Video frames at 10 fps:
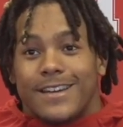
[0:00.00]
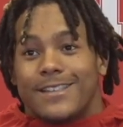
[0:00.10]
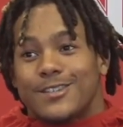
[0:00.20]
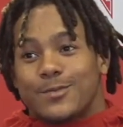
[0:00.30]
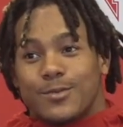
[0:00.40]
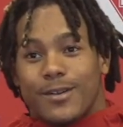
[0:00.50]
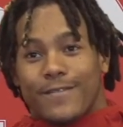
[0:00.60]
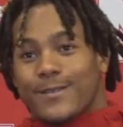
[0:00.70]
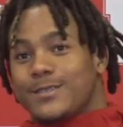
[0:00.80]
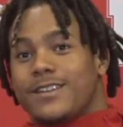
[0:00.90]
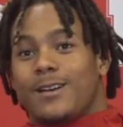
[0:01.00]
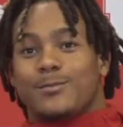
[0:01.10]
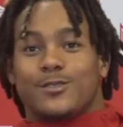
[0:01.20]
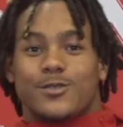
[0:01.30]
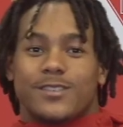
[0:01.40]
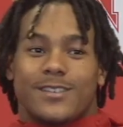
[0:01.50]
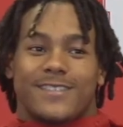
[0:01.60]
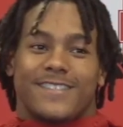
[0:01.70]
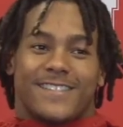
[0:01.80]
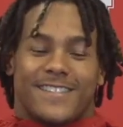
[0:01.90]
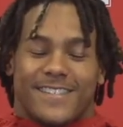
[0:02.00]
Yeah, this will be my first time too, so.